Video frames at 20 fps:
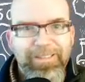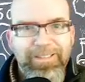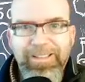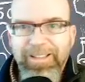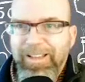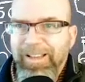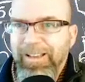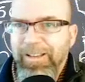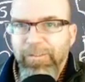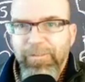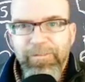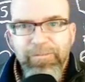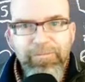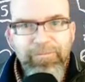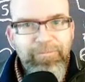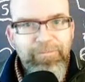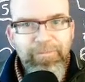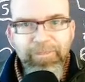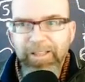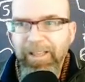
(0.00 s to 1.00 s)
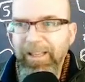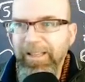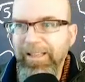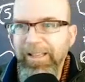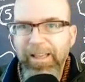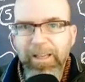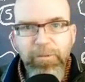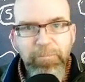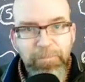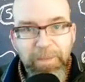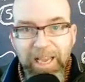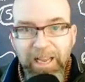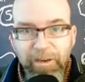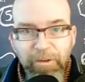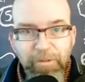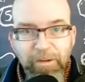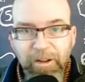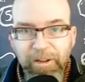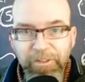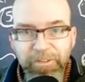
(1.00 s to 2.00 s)
can't it can't
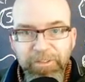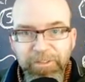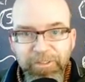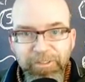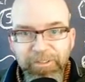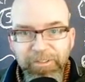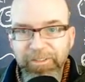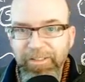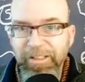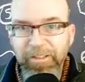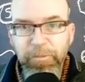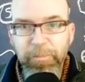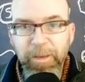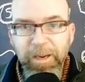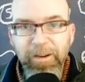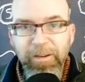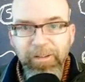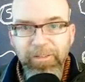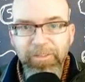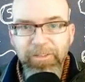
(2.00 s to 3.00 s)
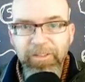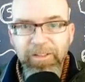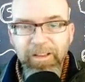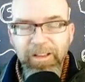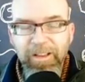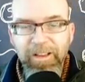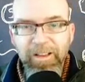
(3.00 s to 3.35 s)
backcross to its parents.